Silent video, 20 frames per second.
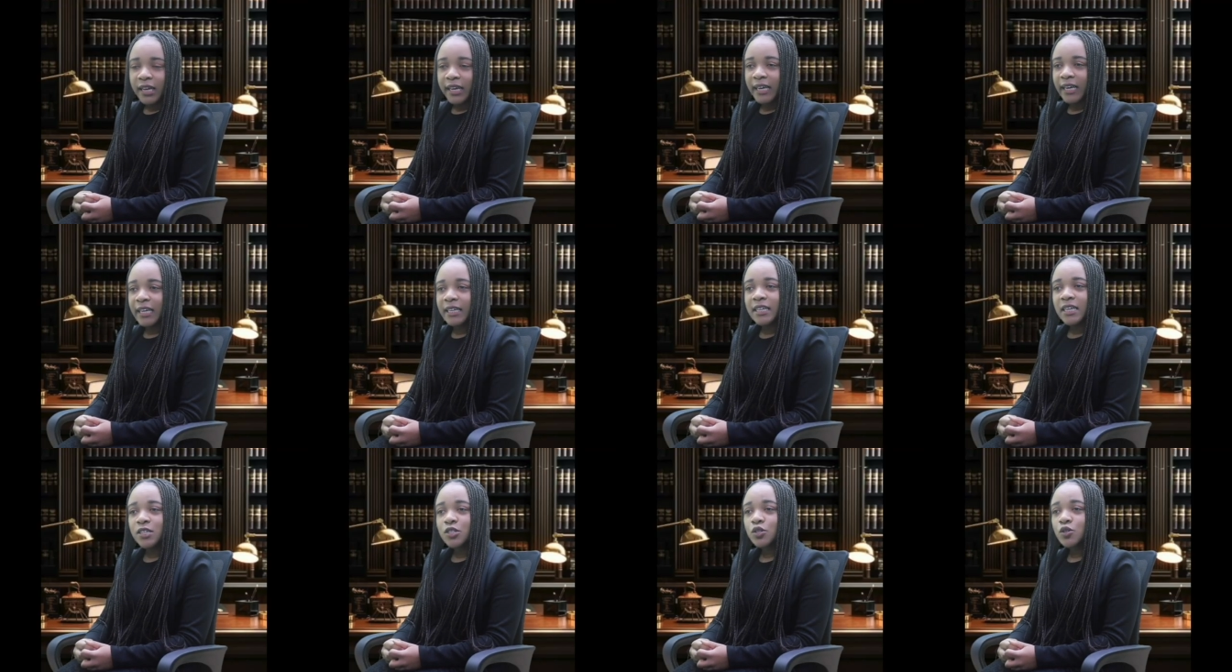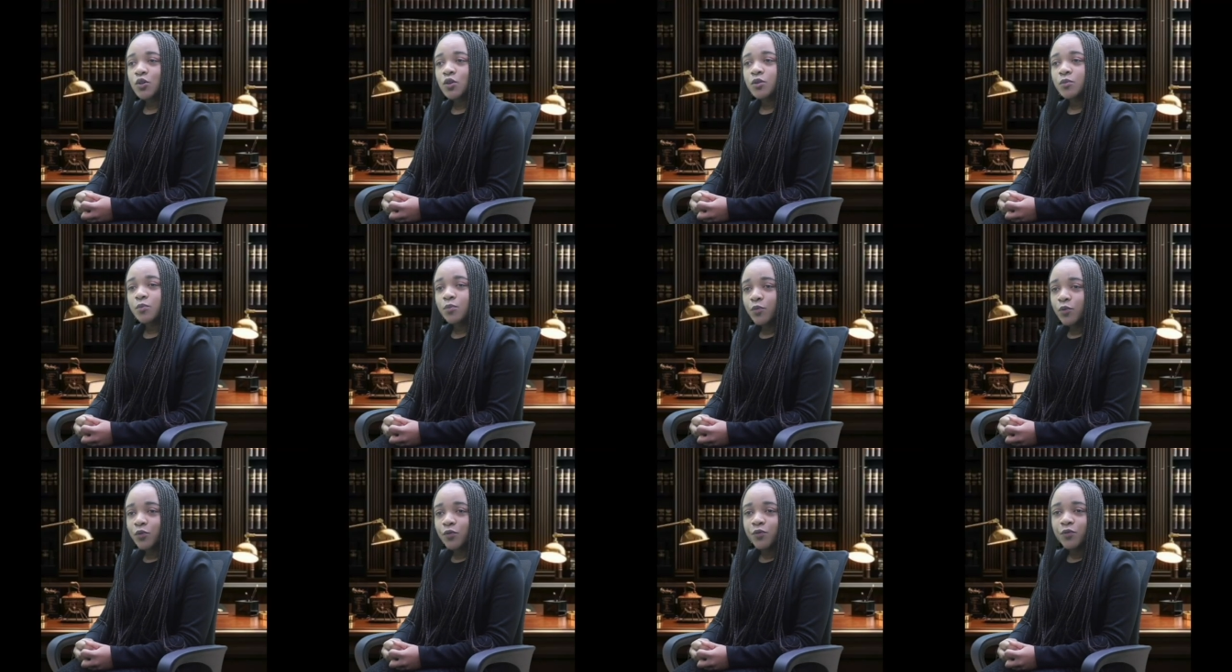It does not
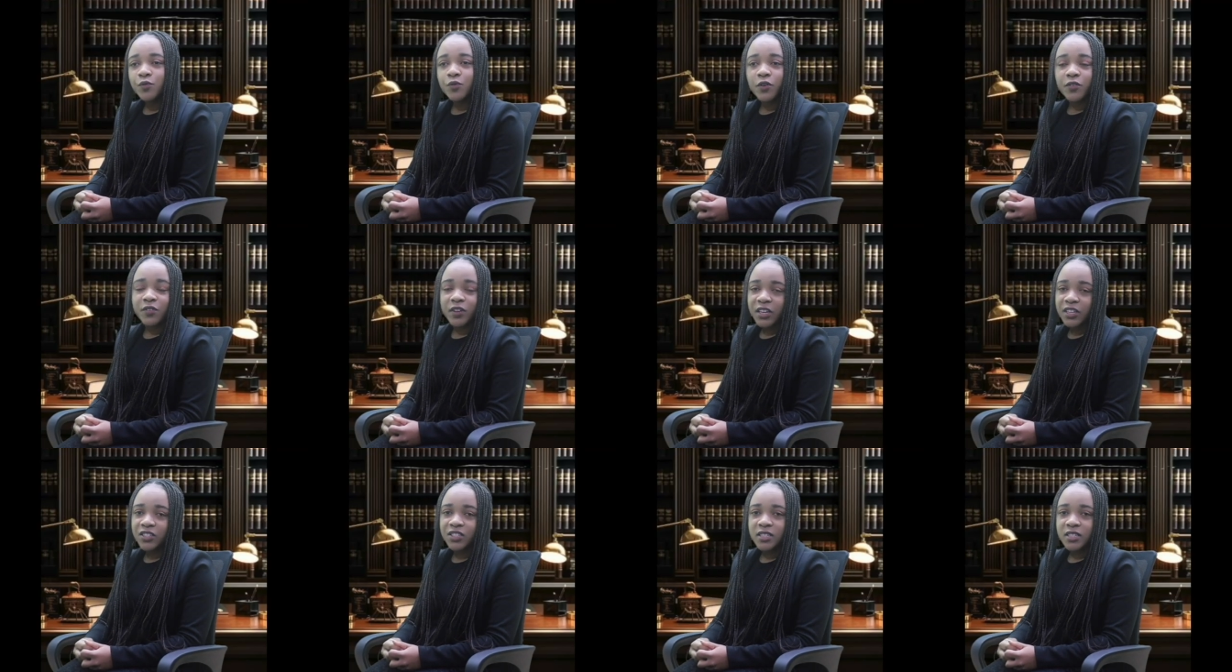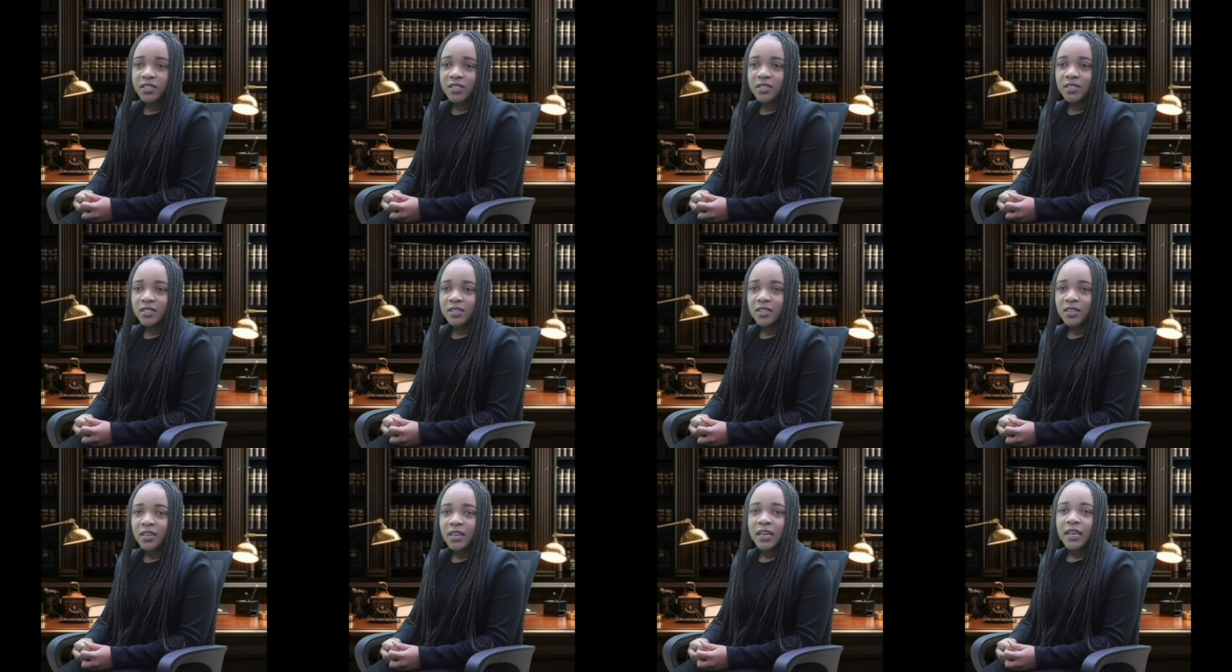move for vengeance.
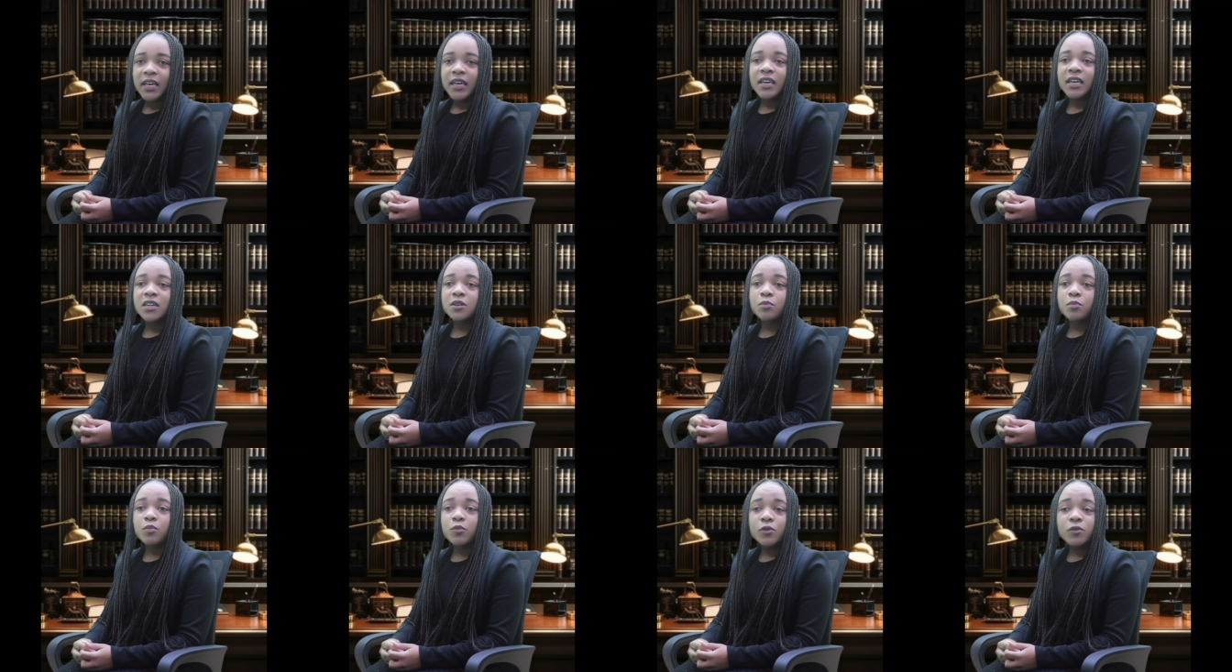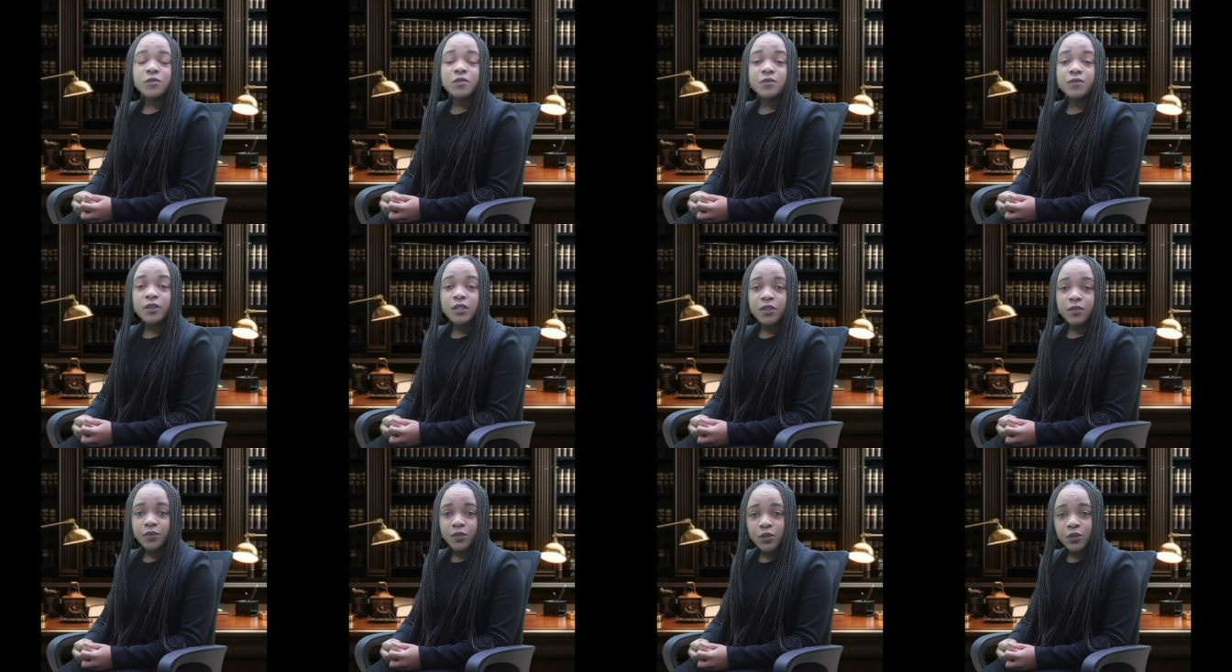It moves for
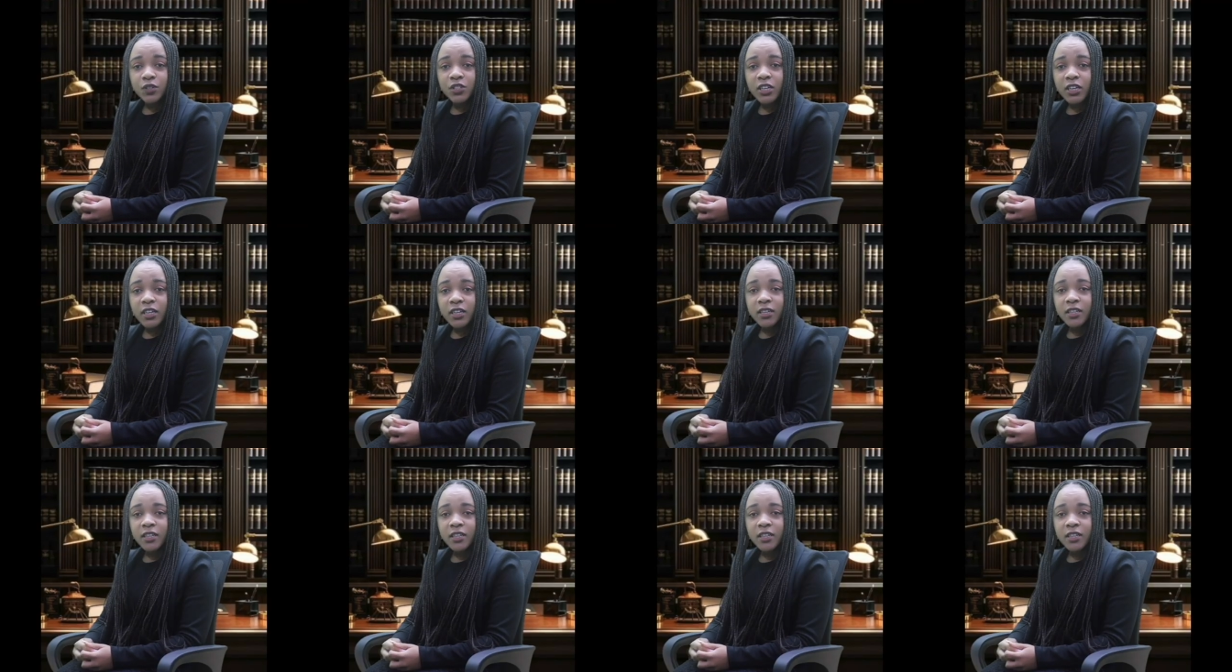the future.